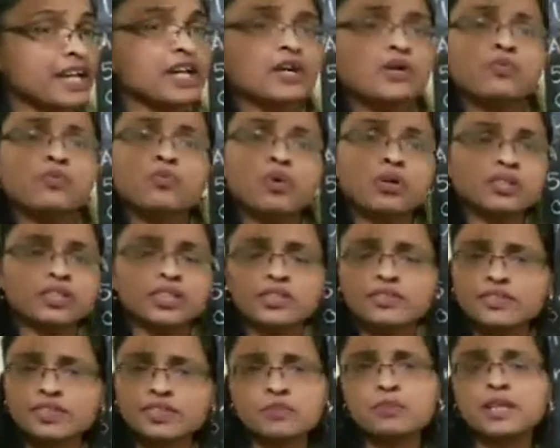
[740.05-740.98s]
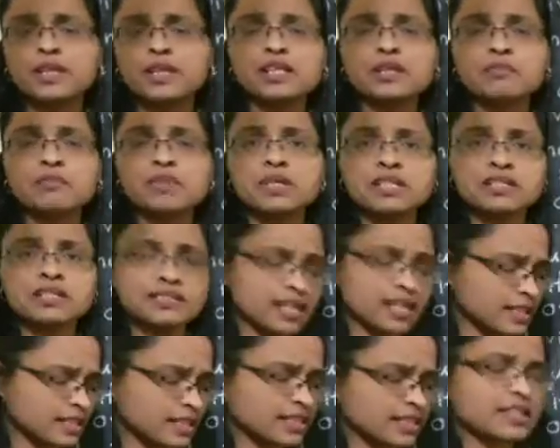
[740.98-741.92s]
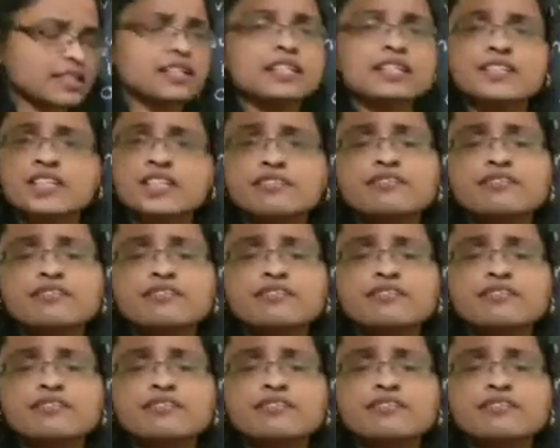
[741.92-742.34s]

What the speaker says: Whatever the big number is there, 3-digit,